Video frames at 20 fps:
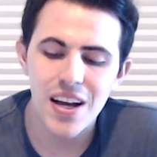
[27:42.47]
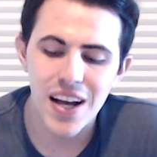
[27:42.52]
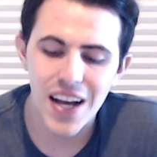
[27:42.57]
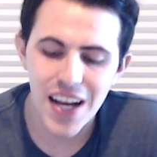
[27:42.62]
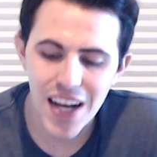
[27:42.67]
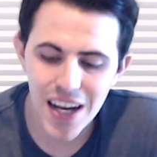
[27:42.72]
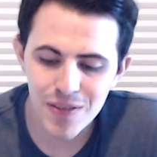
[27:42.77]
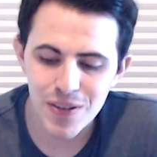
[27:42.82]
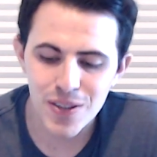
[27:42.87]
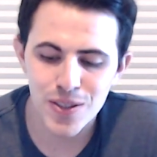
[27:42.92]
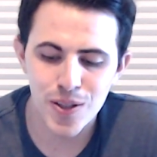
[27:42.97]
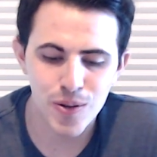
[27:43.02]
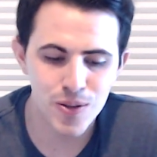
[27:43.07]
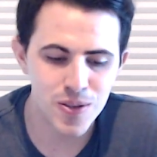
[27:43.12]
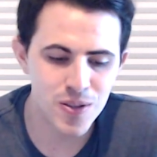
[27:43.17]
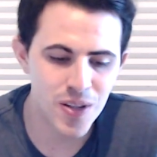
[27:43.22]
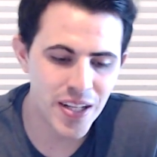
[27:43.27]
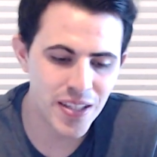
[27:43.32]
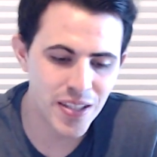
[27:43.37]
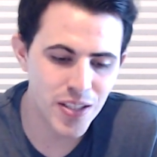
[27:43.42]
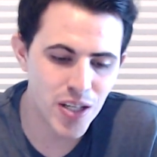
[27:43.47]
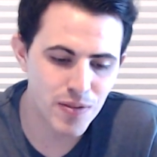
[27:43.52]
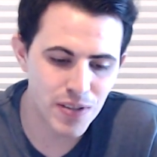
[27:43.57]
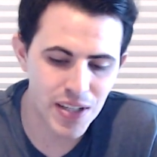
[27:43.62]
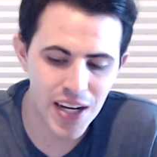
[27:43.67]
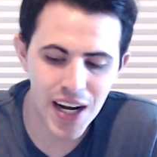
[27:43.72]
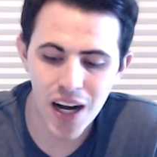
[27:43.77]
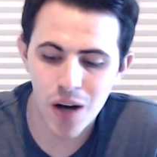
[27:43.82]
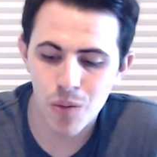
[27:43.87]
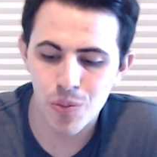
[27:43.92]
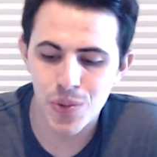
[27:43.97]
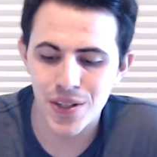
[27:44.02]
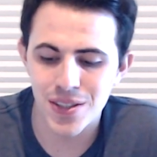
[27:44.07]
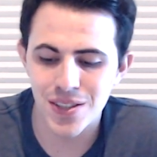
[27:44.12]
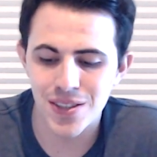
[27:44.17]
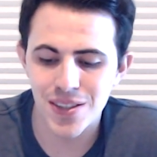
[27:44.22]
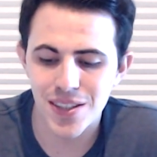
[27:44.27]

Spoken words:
ever so slightly over Kyle Pitts in this